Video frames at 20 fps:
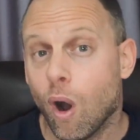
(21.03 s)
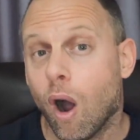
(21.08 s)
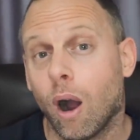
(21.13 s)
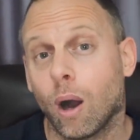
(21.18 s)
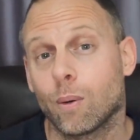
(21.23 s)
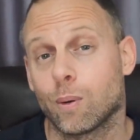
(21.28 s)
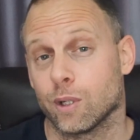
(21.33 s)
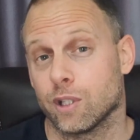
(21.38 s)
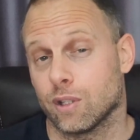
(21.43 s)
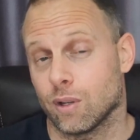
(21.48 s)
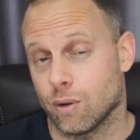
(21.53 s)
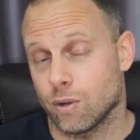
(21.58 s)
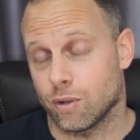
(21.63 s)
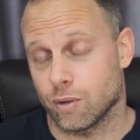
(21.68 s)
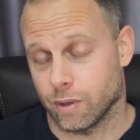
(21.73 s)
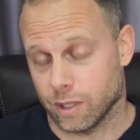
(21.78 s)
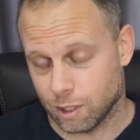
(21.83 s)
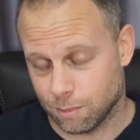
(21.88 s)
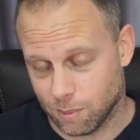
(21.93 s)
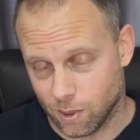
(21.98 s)
awkward
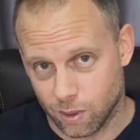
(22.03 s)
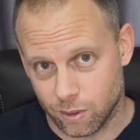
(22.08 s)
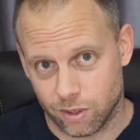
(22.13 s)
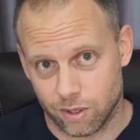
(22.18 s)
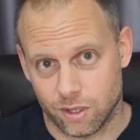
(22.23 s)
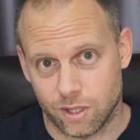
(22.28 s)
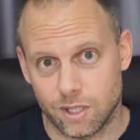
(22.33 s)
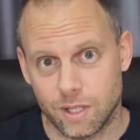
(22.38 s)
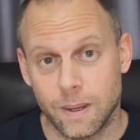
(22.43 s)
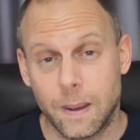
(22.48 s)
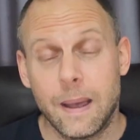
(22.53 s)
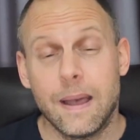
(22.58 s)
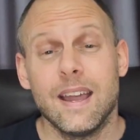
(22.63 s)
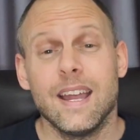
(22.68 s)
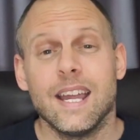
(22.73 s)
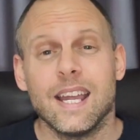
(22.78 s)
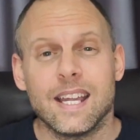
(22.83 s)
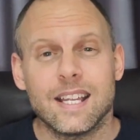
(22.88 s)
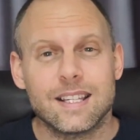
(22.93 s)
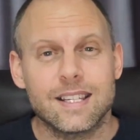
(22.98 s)
social exposures.
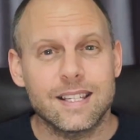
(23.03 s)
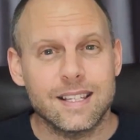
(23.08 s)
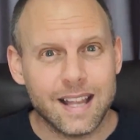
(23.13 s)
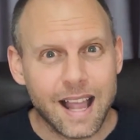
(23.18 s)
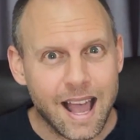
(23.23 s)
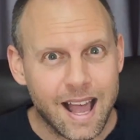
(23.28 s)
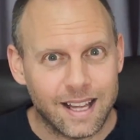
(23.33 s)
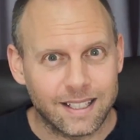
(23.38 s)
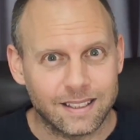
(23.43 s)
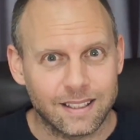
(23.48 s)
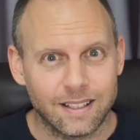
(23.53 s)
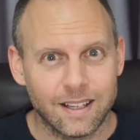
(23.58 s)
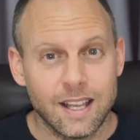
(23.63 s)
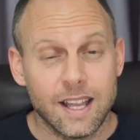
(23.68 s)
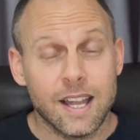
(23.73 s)
Instead,